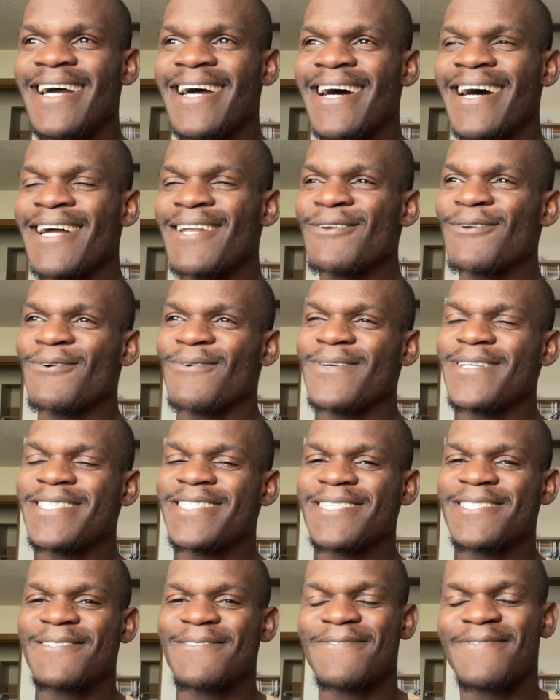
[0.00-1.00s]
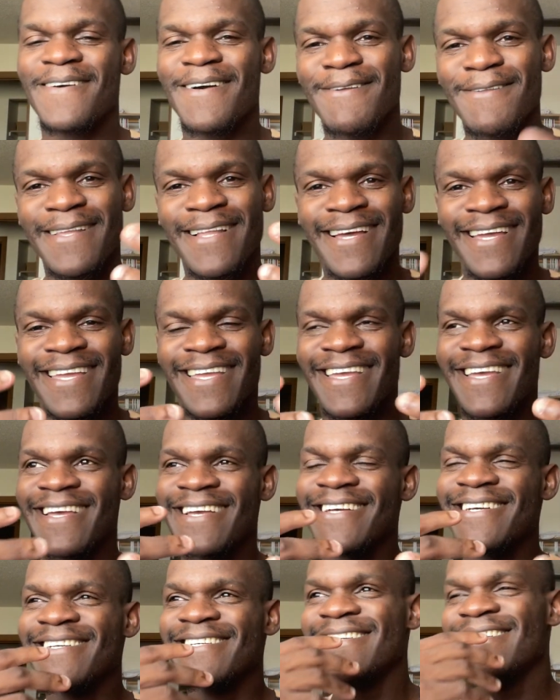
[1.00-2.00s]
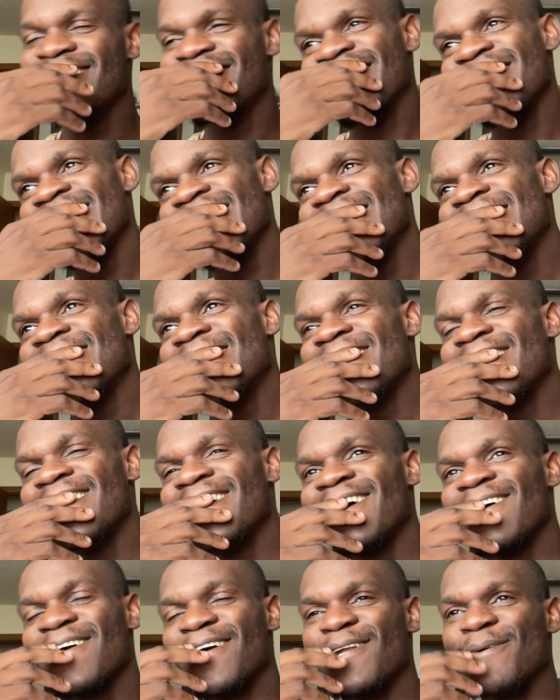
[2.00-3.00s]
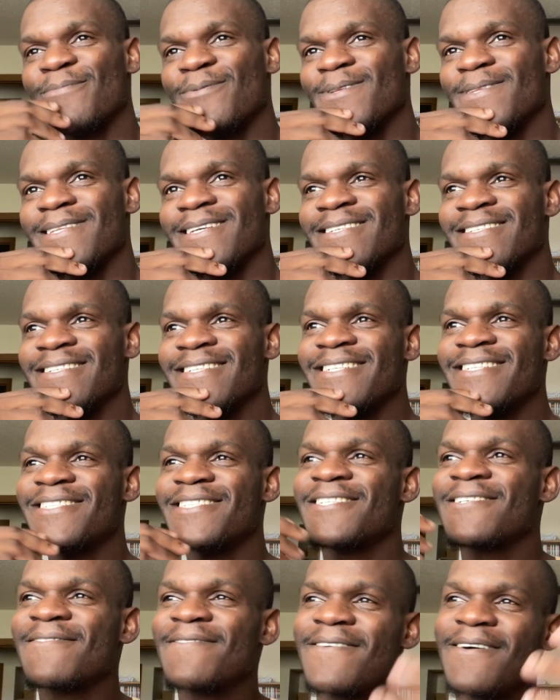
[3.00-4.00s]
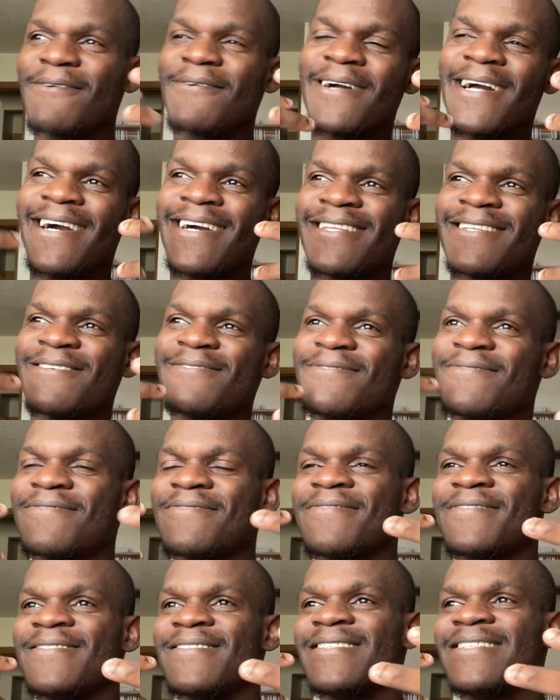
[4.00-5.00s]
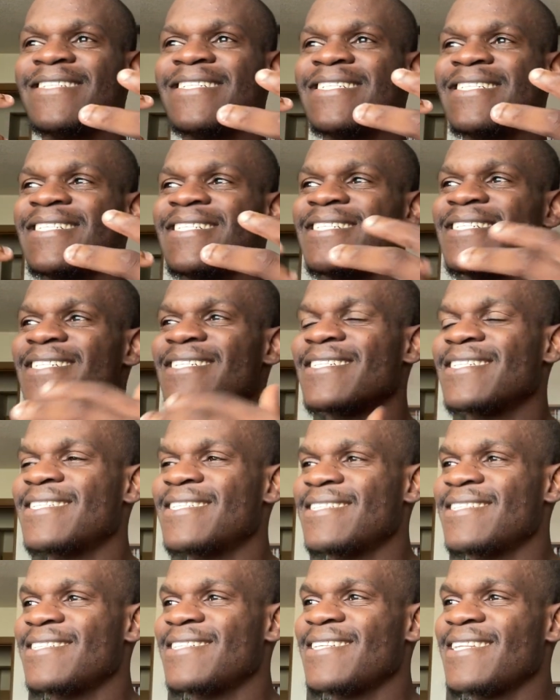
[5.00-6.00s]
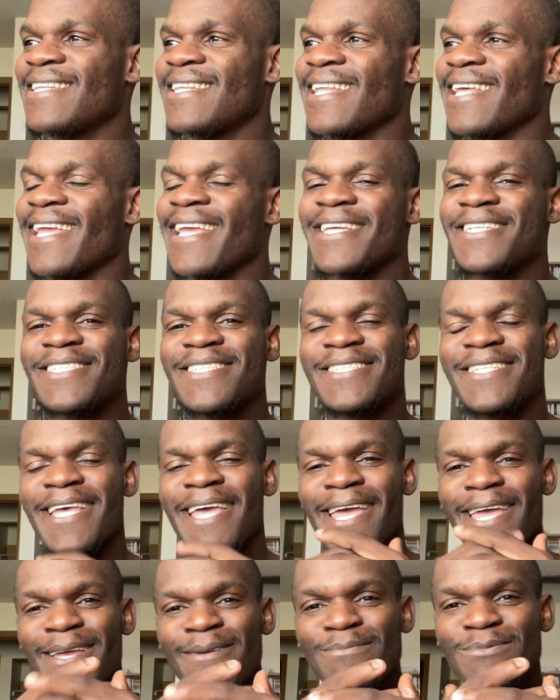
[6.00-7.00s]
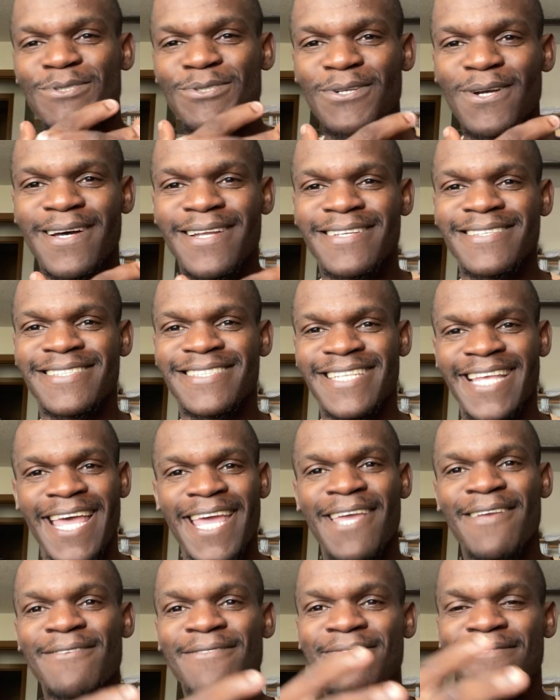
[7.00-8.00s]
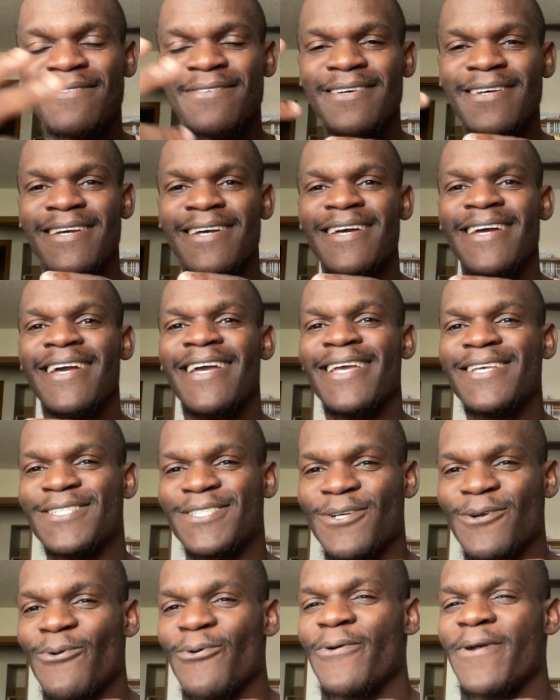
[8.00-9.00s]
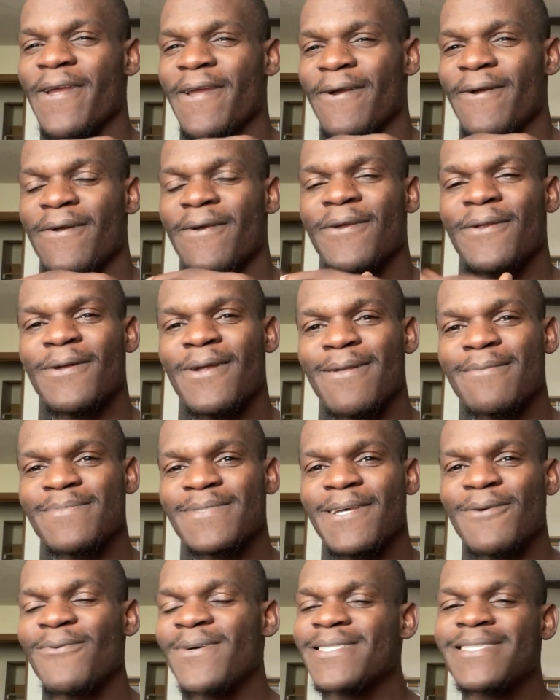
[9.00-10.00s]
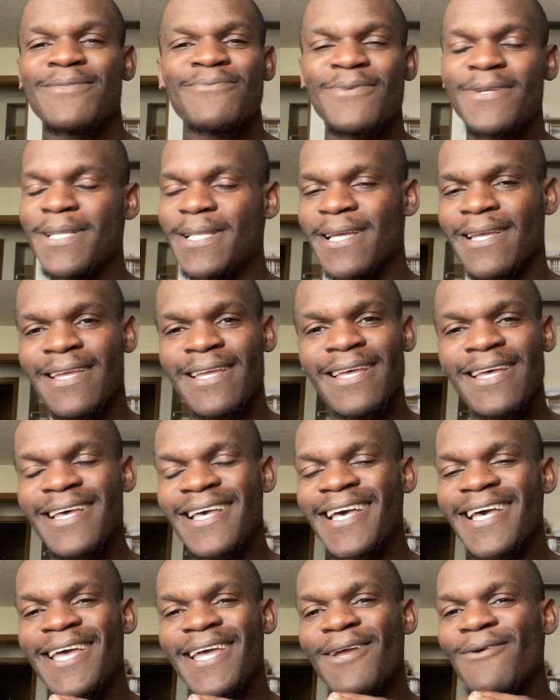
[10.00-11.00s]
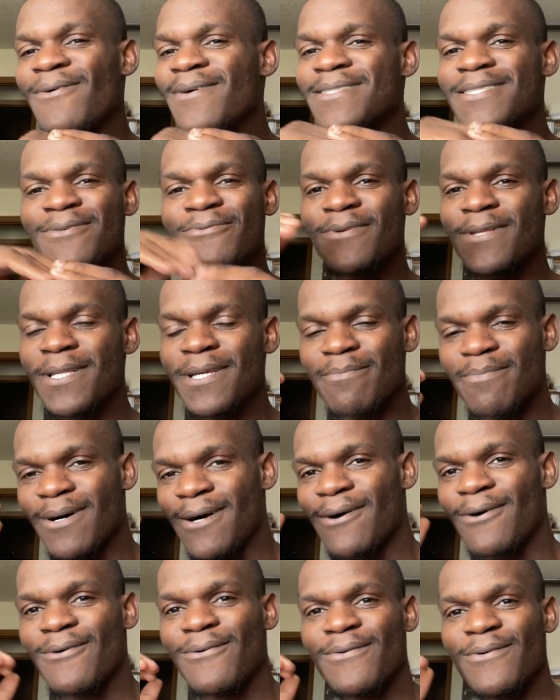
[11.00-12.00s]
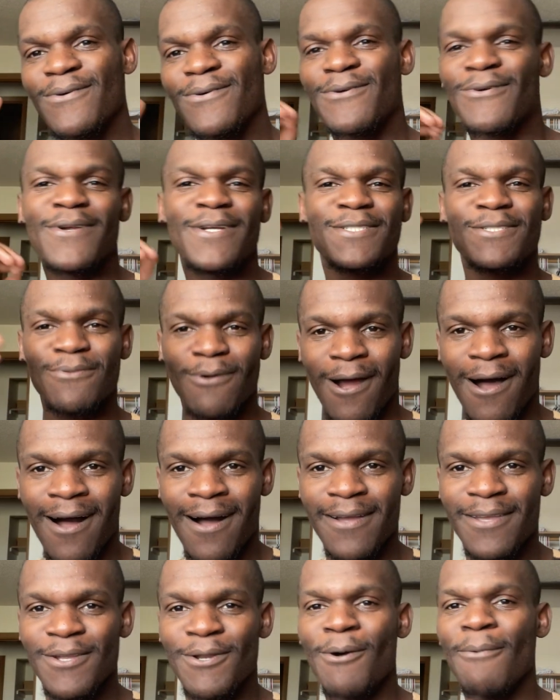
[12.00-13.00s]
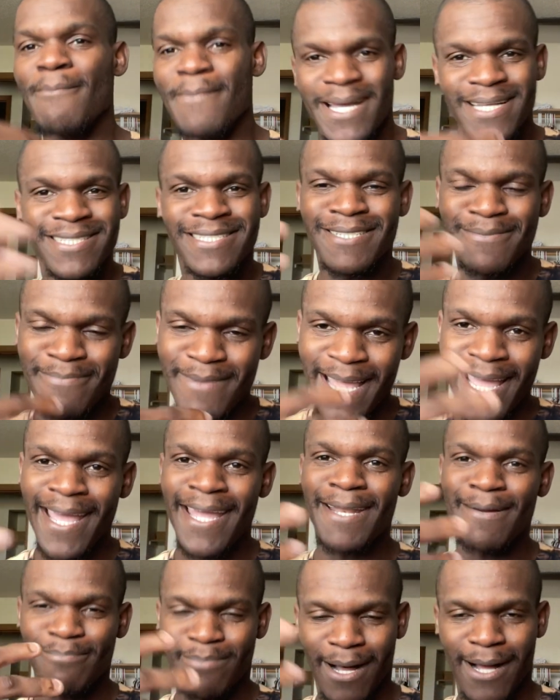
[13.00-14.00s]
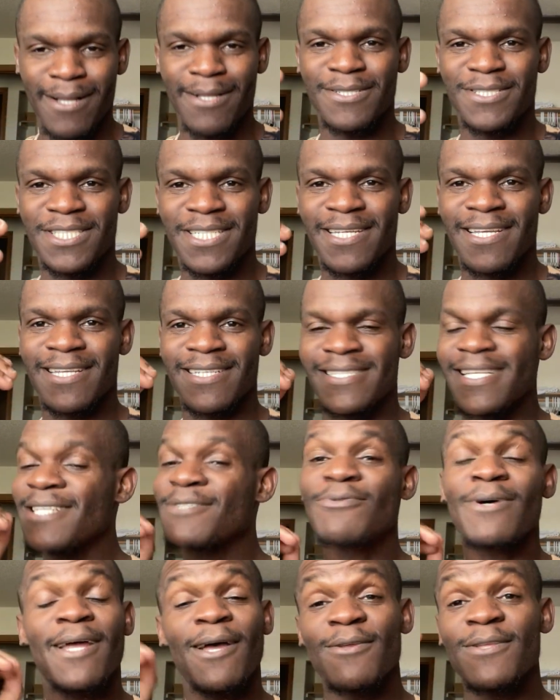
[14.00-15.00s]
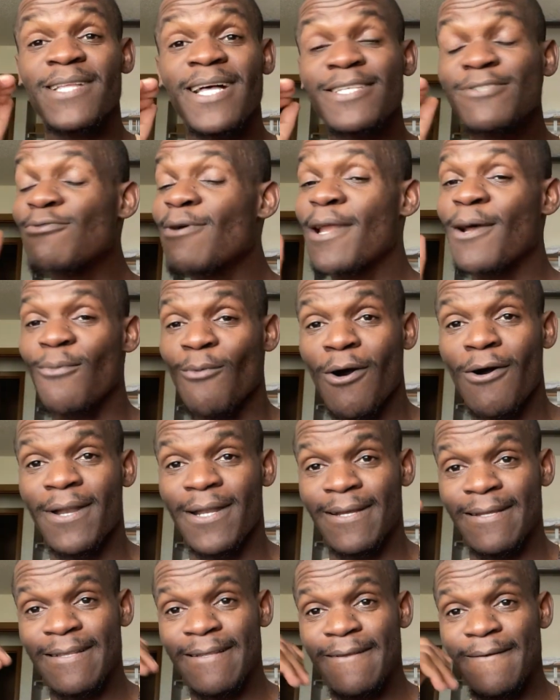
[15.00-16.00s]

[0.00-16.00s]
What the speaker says: I don't know. It just felt like, how can I put this? It just felt kind of like it's just him trying to save his career. You know what I'm saying? It wasn't really about Chris Rock, man to man apology, because that's what I wanted.